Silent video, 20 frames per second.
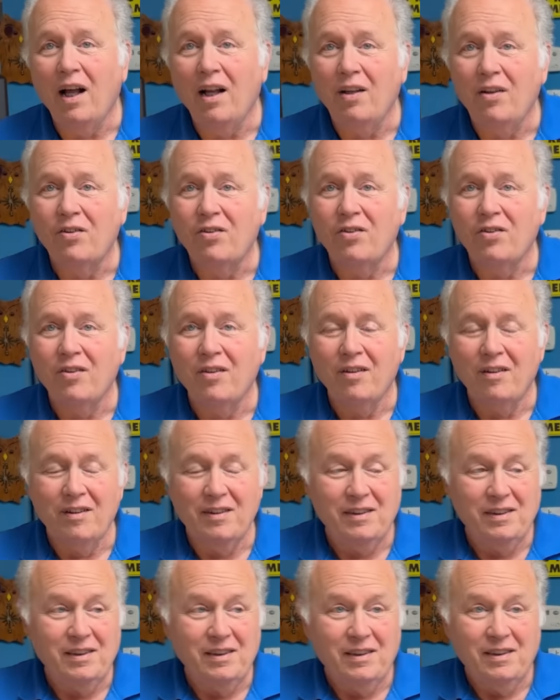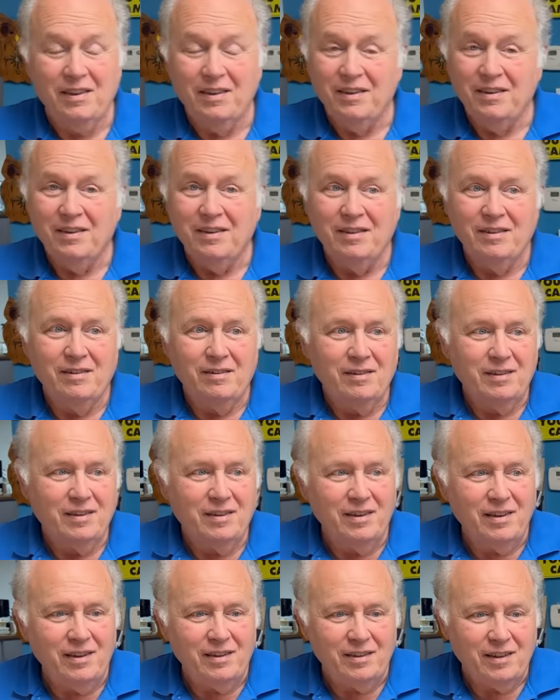Jeez Louise.
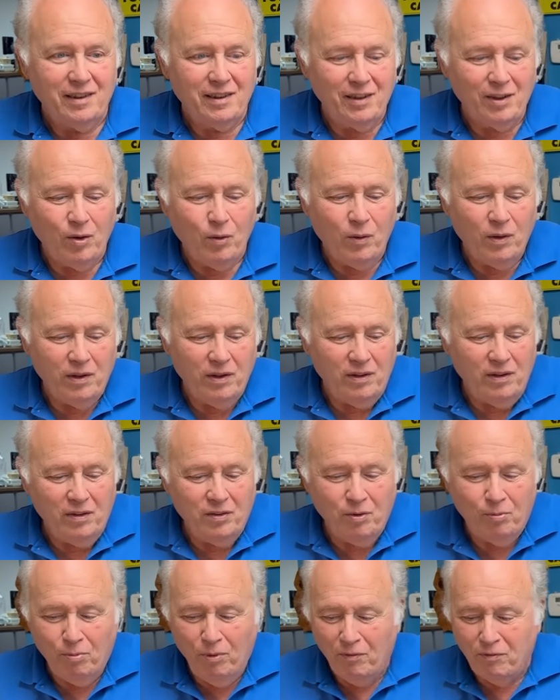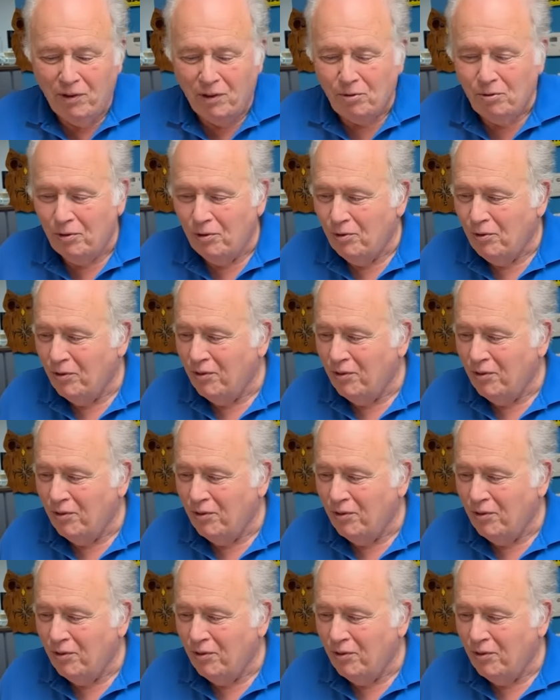Jeez, I can go on another river cruise.